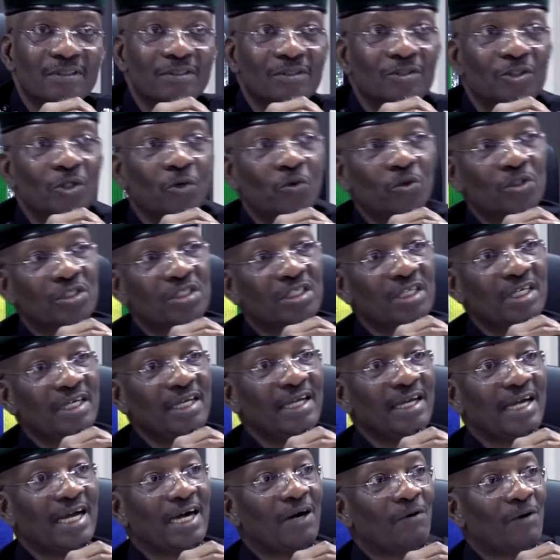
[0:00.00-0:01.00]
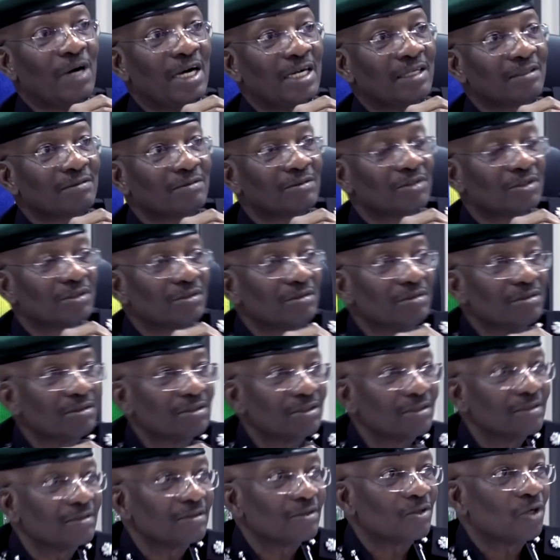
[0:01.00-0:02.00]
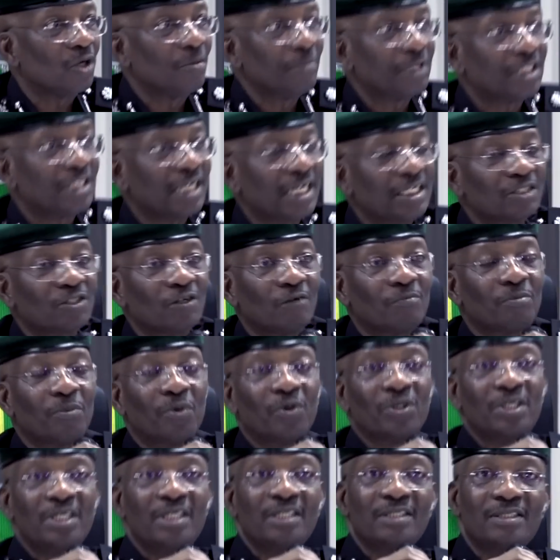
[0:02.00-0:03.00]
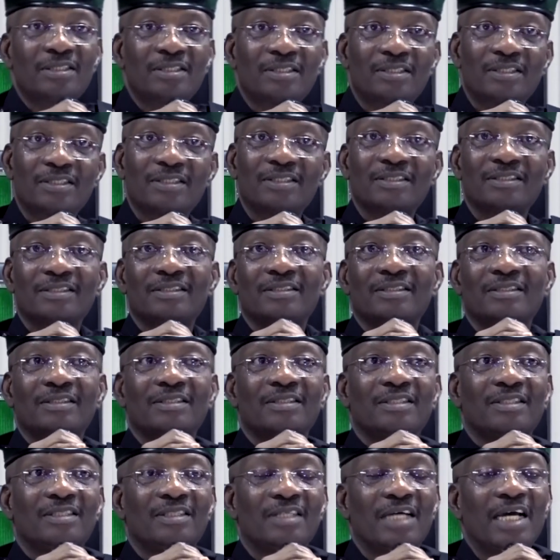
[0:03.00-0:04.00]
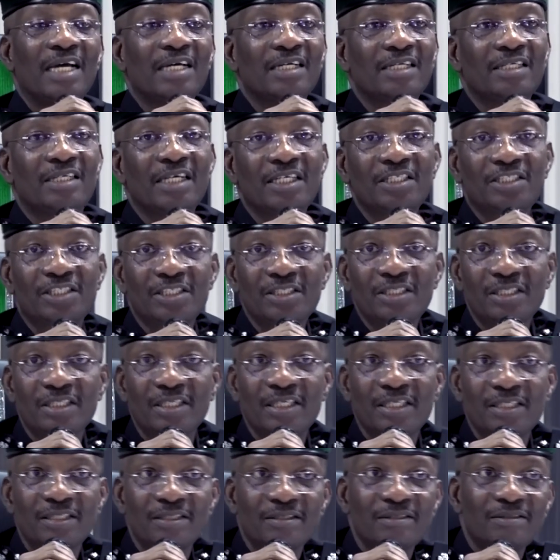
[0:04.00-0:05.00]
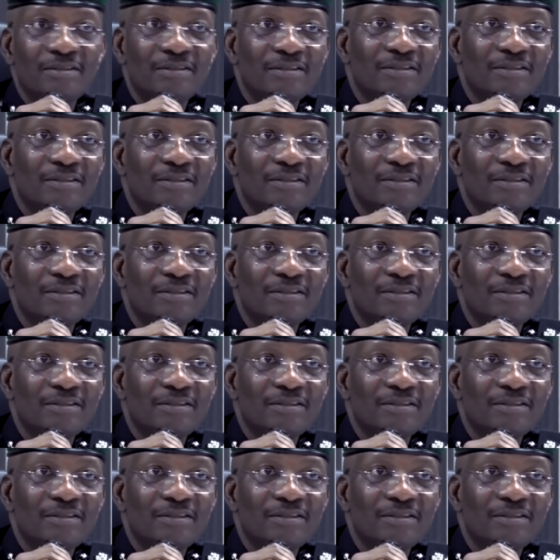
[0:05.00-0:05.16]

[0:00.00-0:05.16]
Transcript: You will see our commissioners of police engaging in